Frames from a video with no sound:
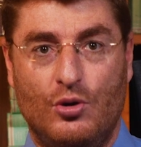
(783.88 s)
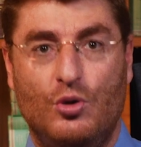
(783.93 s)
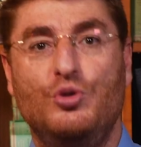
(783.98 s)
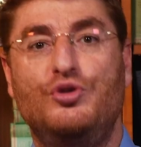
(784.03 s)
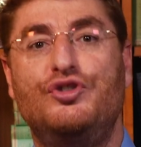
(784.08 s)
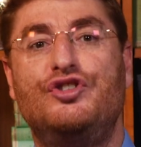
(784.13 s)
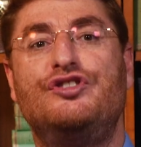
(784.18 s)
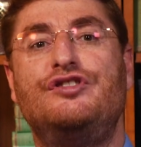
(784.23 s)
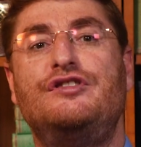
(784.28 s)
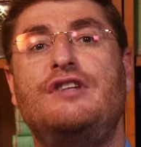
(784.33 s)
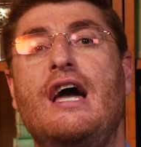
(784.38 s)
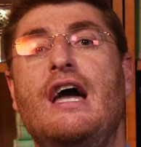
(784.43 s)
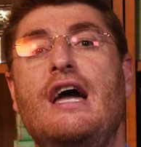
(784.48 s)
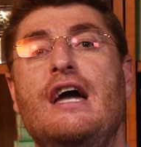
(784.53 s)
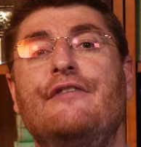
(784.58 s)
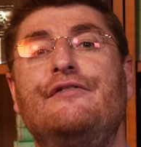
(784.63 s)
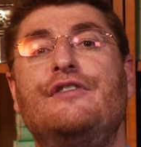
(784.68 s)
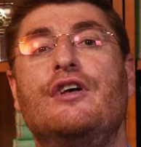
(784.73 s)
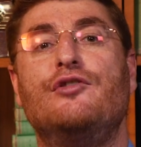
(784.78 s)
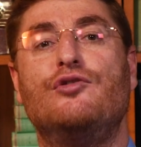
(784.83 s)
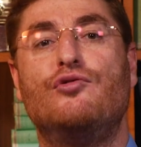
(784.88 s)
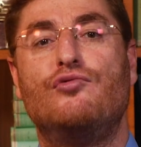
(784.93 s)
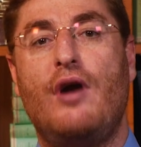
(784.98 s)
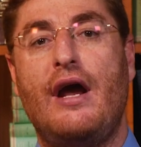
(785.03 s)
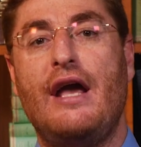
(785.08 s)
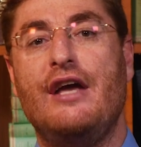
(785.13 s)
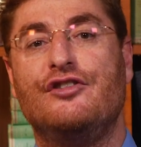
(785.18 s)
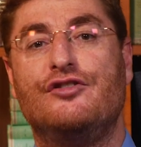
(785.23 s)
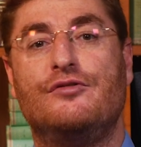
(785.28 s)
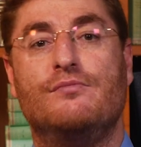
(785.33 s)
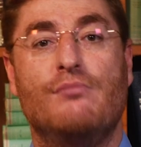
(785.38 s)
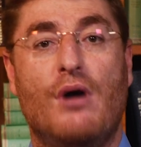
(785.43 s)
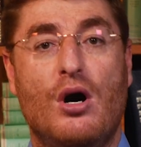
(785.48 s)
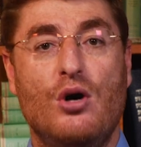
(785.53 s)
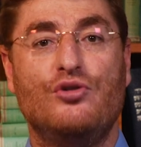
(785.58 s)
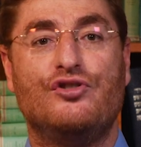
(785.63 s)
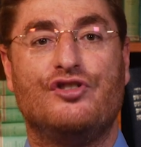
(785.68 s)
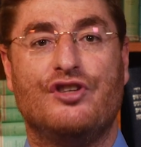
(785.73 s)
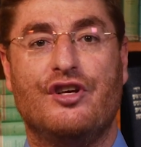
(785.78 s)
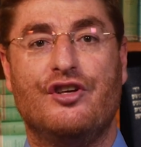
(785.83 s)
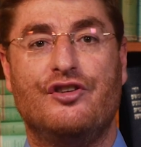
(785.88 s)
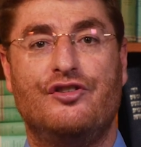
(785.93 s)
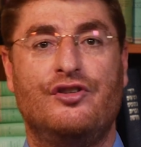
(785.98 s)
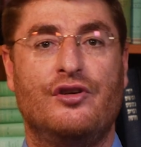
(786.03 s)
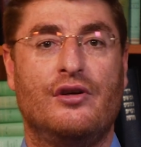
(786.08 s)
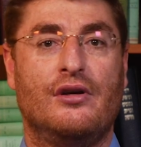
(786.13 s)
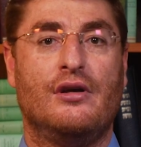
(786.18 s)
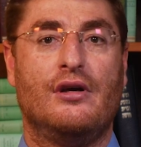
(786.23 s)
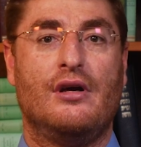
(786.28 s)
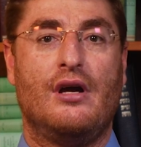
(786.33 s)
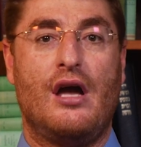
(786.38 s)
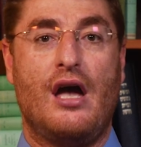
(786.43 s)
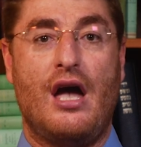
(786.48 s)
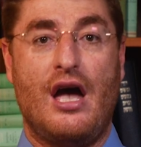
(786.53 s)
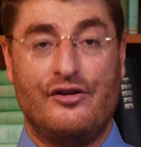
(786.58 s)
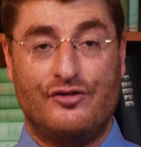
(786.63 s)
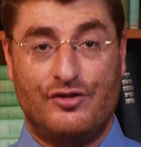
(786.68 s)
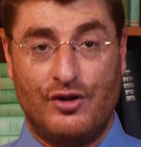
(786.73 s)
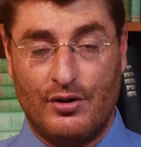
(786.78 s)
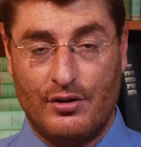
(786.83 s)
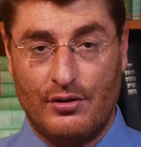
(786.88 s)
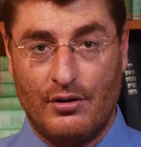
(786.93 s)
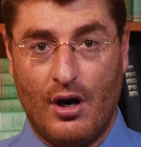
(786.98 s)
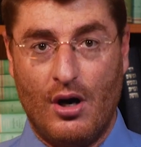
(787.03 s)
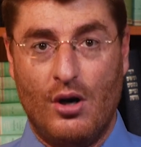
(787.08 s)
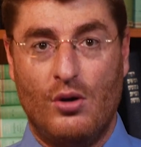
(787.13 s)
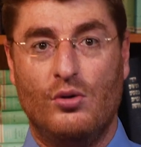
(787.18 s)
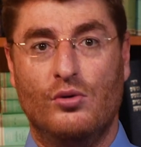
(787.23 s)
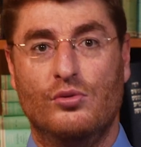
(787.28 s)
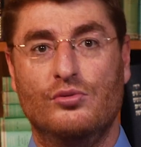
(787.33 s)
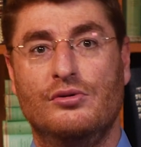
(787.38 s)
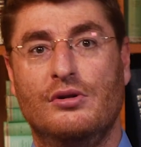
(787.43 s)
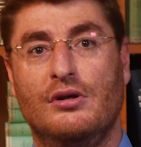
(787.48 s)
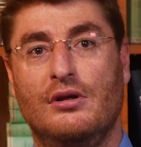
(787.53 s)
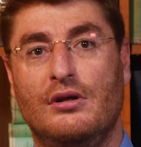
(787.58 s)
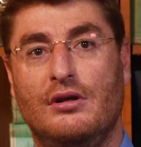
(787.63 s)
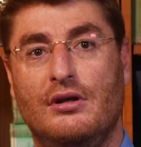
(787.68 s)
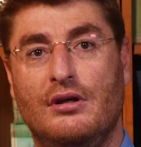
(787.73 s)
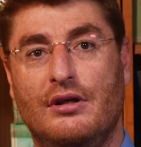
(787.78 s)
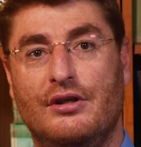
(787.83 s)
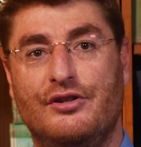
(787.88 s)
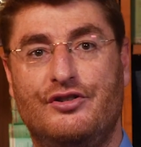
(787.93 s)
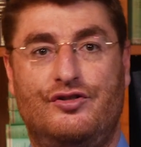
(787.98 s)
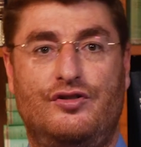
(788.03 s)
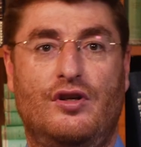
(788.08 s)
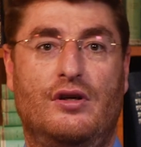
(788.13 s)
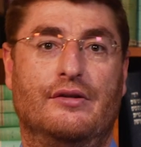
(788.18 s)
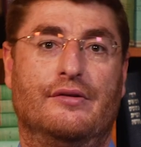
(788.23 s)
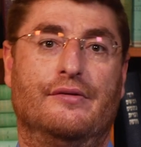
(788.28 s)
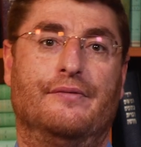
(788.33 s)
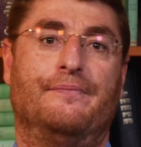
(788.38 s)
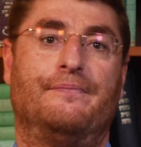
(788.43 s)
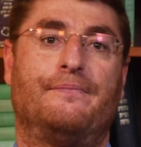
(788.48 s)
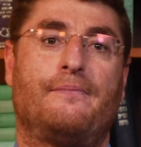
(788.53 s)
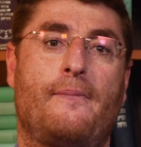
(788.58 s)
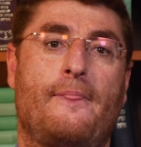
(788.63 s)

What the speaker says: who saved and raised Moses as her own son.